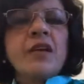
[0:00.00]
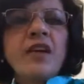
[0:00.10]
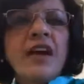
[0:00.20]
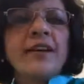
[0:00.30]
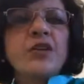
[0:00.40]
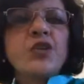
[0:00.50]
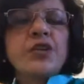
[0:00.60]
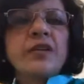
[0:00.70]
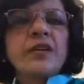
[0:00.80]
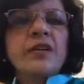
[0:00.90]

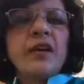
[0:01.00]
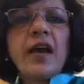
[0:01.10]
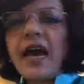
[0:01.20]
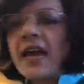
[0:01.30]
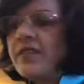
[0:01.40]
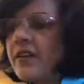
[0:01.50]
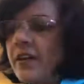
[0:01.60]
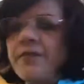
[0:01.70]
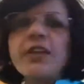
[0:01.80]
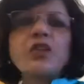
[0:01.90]
courage and the
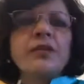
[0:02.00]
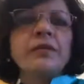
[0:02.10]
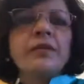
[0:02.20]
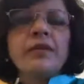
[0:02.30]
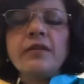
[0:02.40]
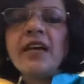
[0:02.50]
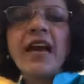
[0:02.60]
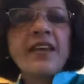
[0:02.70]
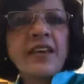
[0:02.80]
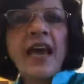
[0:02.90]
conviction
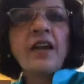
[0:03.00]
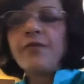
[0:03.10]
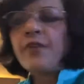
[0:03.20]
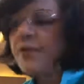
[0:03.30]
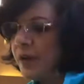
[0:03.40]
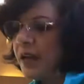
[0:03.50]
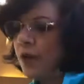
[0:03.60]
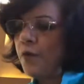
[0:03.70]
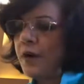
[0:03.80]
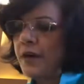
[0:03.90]
that we will
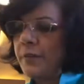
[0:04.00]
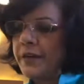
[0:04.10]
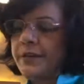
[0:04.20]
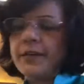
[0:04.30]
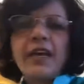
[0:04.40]
overcome it.